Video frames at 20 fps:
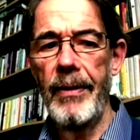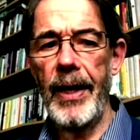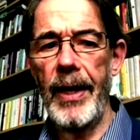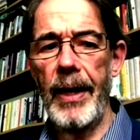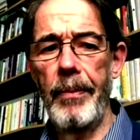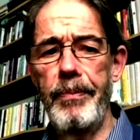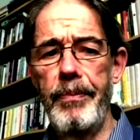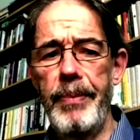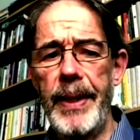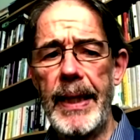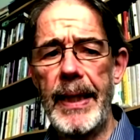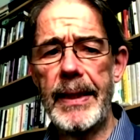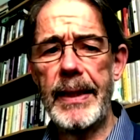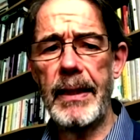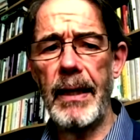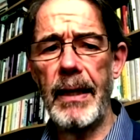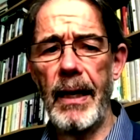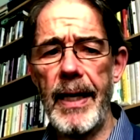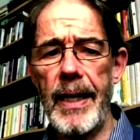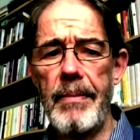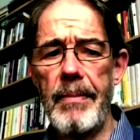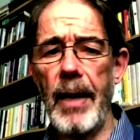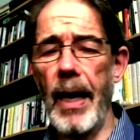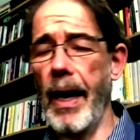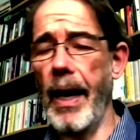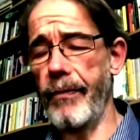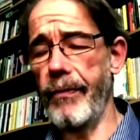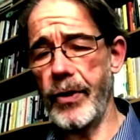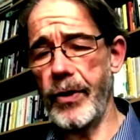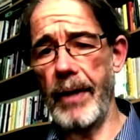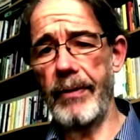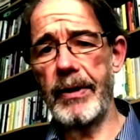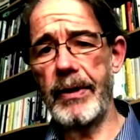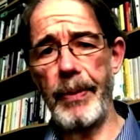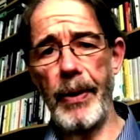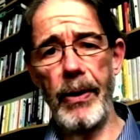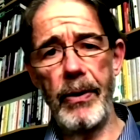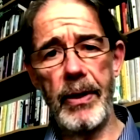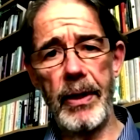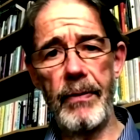There'll be time after I've
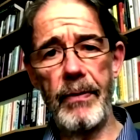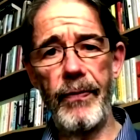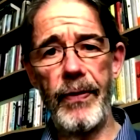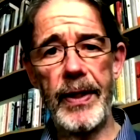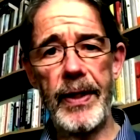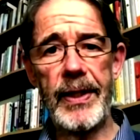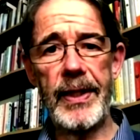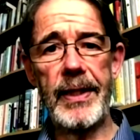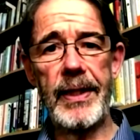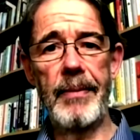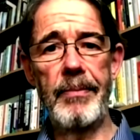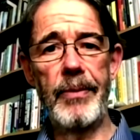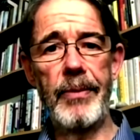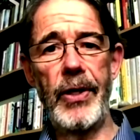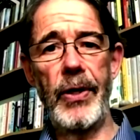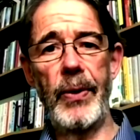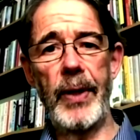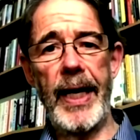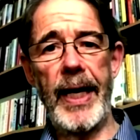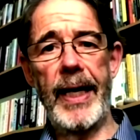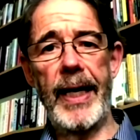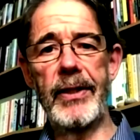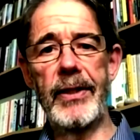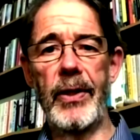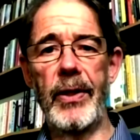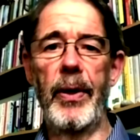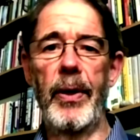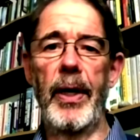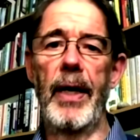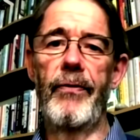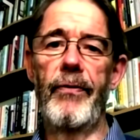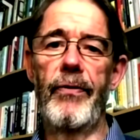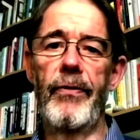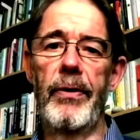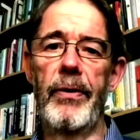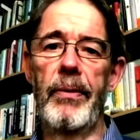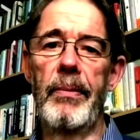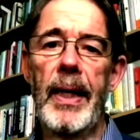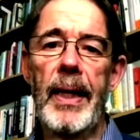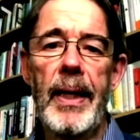spoken for some Q&A, as you heard
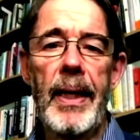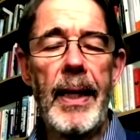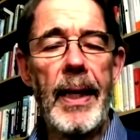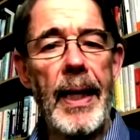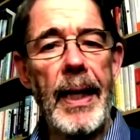from